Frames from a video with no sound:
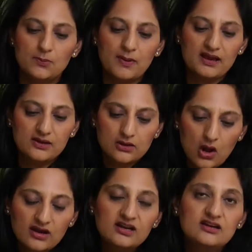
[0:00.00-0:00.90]
by
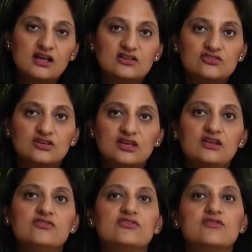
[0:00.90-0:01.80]
not indulging
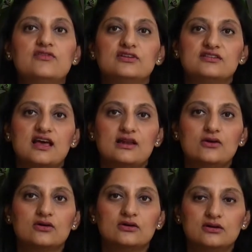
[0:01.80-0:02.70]
in frivolous
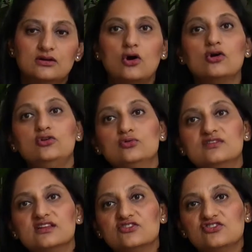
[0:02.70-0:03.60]
dialogue or
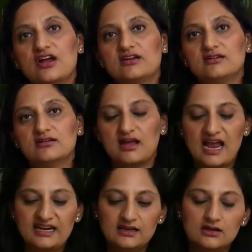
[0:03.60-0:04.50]
useless chatter,
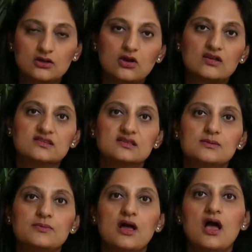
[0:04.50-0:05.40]
idle gossip,